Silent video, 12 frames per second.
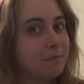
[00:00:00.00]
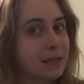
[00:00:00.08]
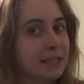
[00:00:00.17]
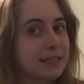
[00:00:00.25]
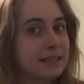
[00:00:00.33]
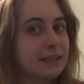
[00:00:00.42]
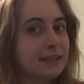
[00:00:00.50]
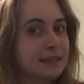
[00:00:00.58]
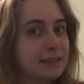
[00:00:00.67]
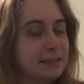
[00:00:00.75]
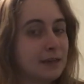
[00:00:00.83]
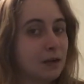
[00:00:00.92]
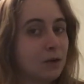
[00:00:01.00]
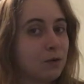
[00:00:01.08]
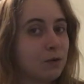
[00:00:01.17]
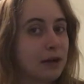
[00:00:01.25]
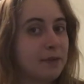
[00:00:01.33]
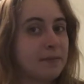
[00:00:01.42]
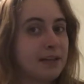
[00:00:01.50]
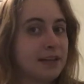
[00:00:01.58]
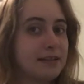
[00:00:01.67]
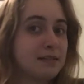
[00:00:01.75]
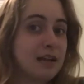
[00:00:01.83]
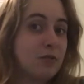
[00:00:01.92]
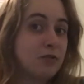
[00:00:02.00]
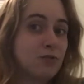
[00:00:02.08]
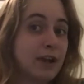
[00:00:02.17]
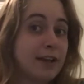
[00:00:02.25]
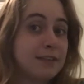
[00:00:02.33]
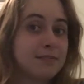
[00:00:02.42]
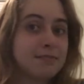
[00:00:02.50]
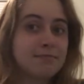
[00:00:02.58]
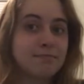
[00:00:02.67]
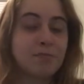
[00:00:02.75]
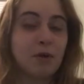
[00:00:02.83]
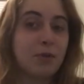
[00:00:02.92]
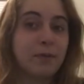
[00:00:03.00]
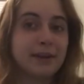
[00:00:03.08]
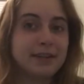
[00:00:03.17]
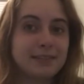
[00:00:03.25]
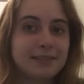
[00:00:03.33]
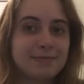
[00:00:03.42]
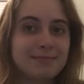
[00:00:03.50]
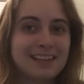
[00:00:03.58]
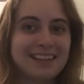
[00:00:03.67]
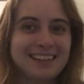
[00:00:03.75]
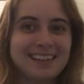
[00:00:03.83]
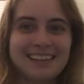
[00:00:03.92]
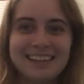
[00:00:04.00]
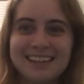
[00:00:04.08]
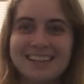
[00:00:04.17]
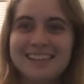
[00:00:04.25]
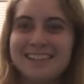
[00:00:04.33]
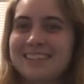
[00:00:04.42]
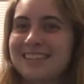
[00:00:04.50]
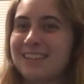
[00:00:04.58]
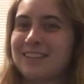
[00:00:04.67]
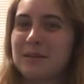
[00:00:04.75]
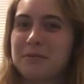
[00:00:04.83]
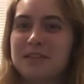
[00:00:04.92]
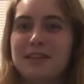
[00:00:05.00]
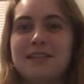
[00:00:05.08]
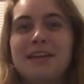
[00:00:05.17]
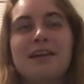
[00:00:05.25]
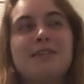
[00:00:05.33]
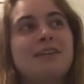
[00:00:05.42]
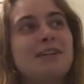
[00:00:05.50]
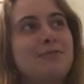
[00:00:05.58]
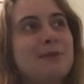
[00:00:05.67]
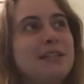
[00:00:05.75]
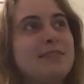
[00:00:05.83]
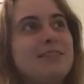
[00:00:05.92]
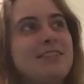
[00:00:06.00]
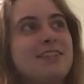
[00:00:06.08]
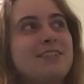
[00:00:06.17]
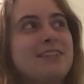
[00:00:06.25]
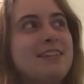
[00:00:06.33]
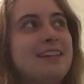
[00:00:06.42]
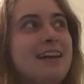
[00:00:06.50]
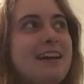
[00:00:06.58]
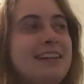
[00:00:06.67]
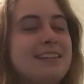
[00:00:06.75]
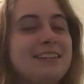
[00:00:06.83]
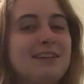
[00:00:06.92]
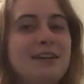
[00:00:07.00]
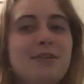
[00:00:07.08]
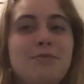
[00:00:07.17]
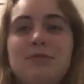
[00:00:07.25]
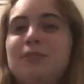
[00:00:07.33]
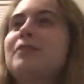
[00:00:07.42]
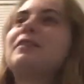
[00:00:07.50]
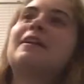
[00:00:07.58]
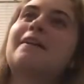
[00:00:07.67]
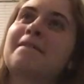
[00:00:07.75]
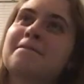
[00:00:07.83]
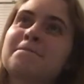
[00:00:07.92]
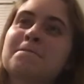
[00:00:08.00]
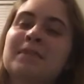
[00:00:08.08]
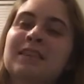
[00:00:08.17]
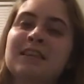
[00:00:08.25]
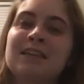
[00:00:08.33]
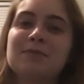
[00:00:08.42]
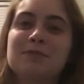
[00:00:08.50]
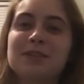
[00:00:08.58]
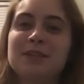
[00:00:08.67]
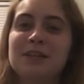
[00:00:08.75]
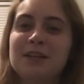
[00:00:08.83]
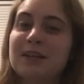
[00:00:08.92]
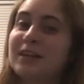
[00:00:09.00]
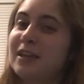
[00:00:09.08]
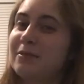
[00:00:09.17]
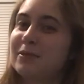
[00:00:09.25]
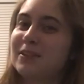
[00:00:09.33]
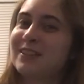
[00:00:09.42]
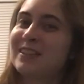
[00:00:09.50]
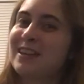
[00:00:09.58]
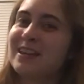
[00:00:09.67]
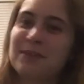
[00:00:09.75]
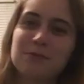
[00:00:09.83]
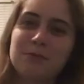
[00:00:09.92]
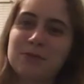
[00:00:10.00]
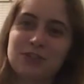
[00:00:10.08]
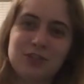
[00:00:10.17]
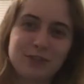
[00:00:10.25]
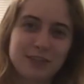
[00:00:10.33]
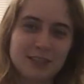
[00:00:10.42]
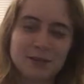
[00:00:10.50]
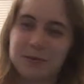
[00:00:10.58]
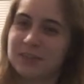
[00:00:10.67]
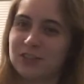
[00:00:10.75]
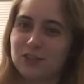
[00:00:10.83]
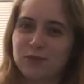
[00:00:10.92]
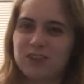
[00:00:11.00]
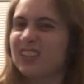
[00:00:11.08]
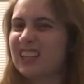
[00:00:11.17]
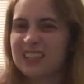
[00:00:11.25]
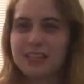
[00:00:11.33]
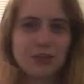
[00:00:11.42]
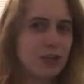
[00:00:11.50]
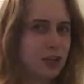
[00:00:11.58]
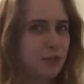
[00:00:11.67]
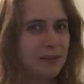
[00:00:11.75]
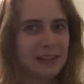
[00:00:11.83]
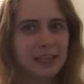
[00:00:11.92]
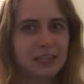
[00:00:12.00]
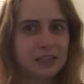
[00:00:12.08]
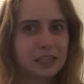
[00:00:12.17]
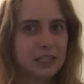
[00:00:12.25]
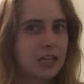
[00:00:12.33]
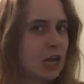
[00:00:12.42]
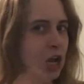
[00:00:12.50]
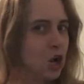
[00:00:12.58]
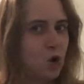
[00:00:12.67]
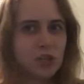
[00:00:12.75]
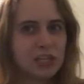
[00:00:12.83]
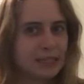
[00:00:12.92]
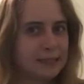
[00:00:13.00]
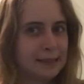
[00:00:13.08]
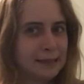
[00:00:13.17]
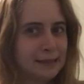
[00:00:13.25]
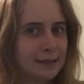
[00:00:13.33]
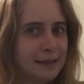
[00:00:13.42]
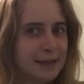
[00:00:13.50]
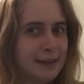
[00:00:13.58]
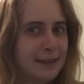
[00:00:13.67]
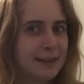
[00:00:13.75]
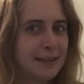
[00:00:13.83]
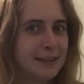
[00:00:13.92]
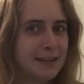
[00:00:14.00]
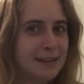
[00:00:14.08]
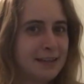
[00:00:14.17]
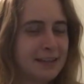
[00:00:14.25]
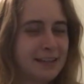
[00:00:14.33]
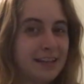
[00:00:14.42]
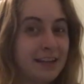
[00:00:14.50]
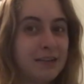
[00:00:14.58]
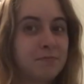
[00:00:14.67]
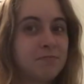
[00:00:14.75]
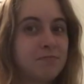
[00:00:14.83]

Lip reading: basically. So I mean, I was right both ways. So I mean, that I'll give Brandon Sanderson that. He will put you in this position where it's like, it's either going to be this or this, and then he's like,